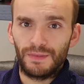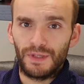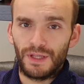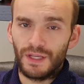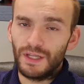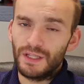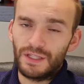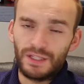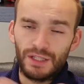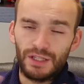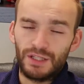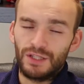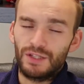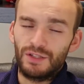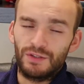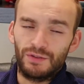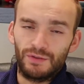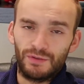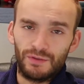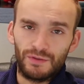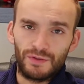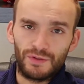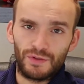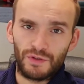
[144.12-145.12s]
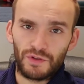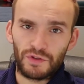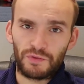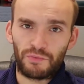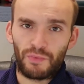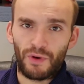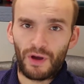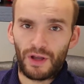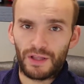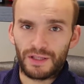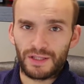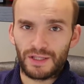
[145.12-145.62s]
easy to
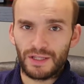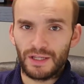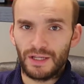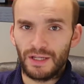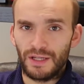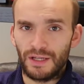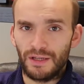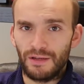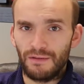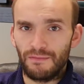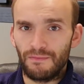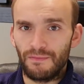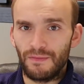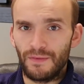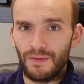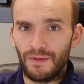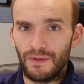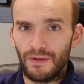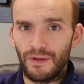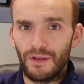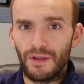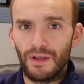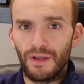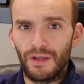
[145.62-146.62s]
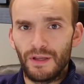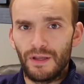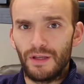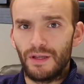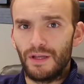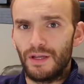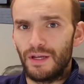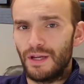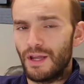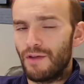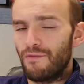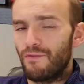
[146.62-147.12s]
spot
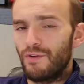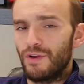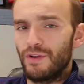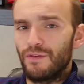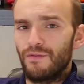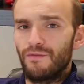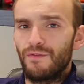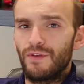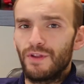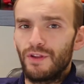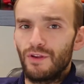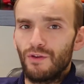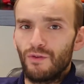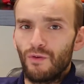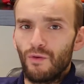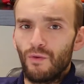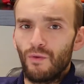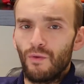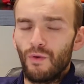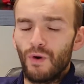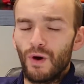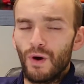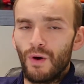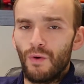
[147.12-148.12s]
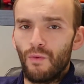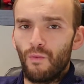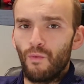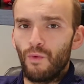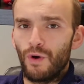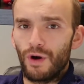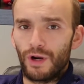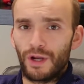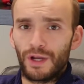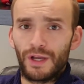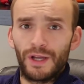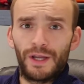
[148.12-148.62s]
in every video
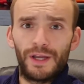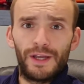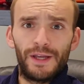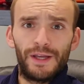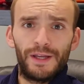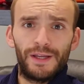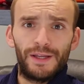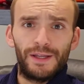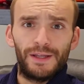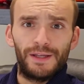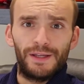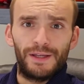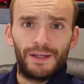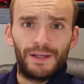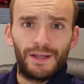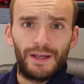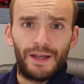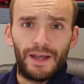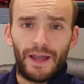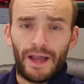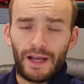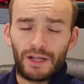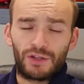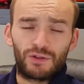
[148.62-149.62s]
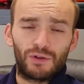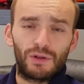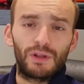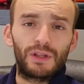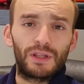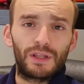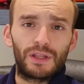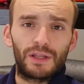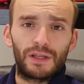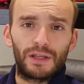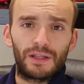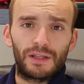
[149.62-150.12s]
work.
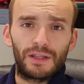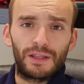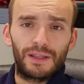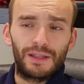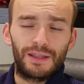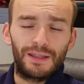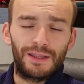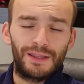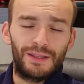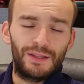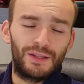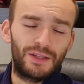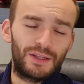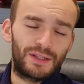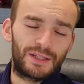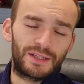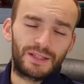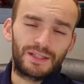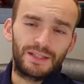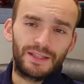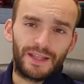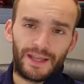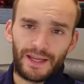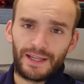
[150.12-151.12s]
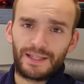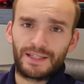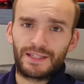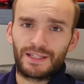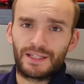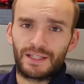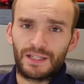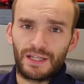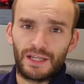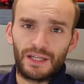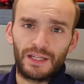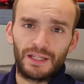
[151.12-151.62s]
Actually, this
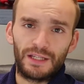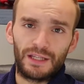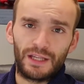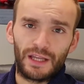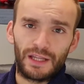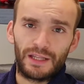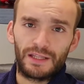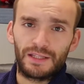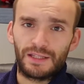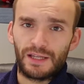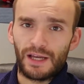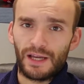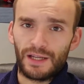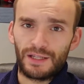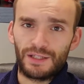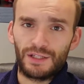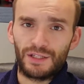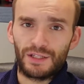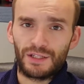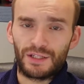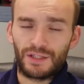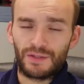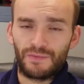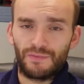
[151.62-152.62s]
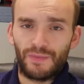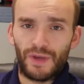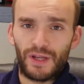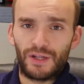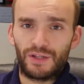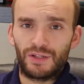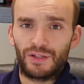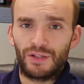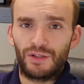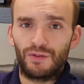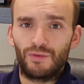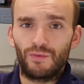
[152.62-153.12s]
next scene that I just
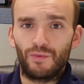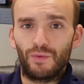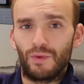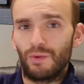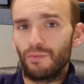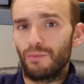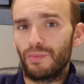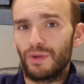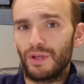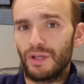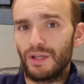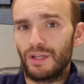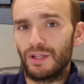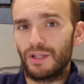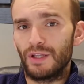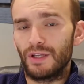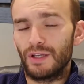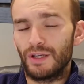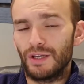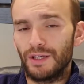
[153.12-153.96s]
mentioned will be